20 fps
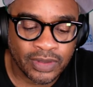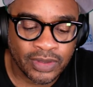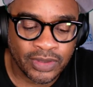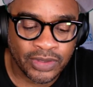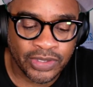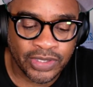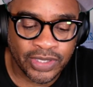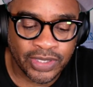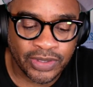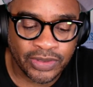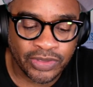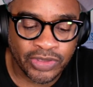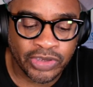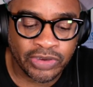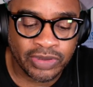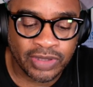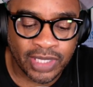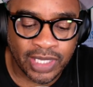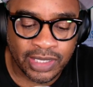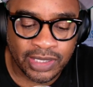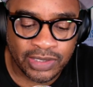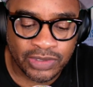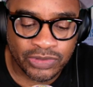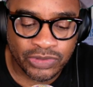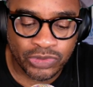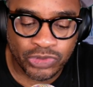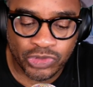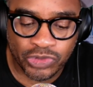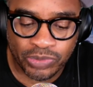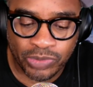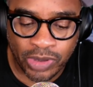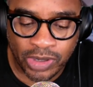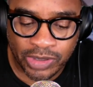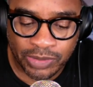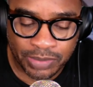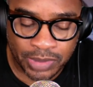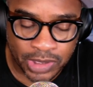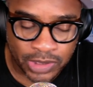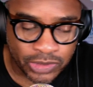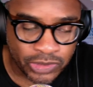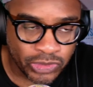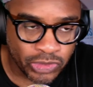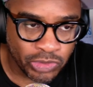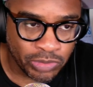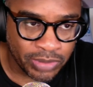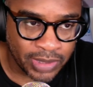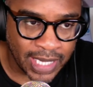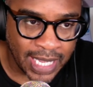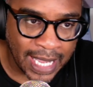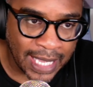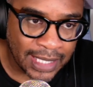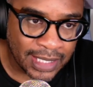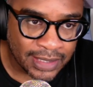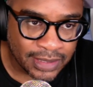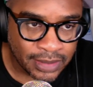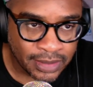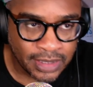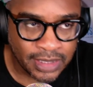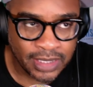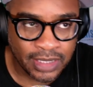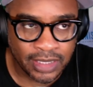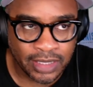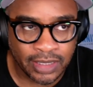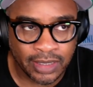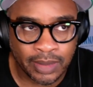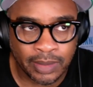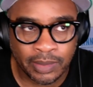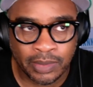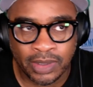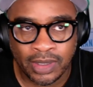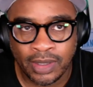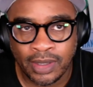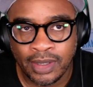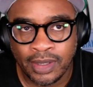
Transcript: the theory that he's too small to be a two, but I see him